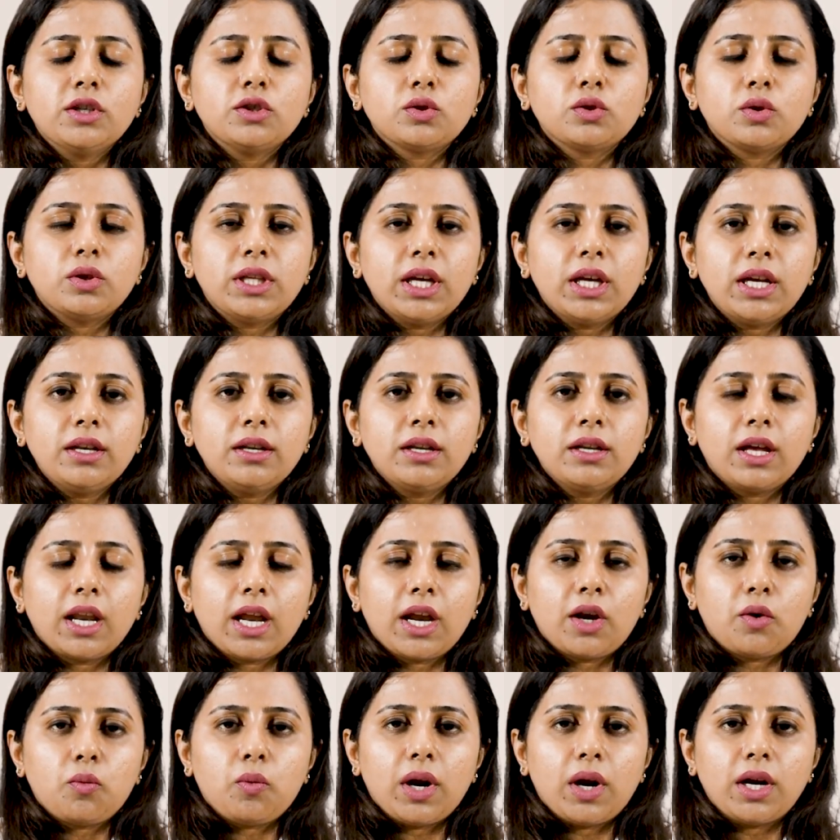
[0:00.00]
So then
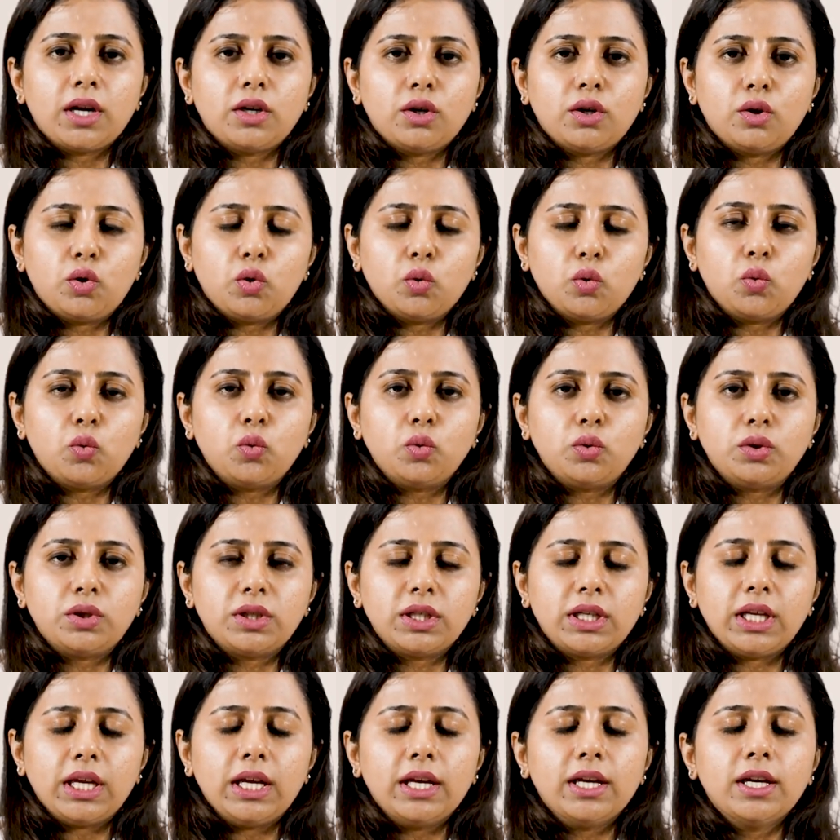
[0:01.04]
grade 1, 2,
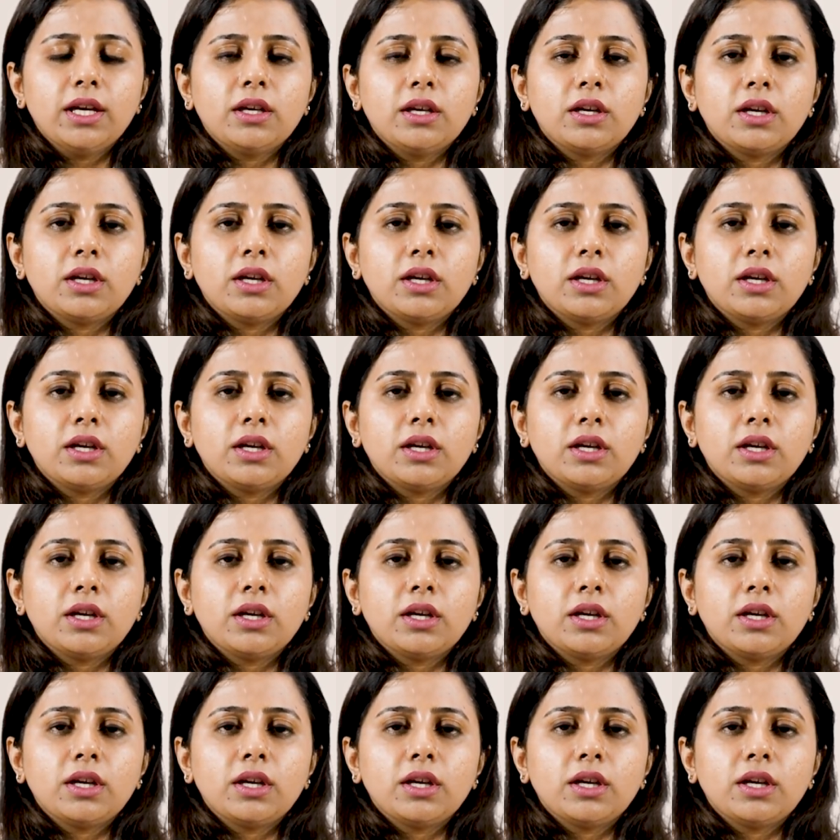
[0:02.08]
3.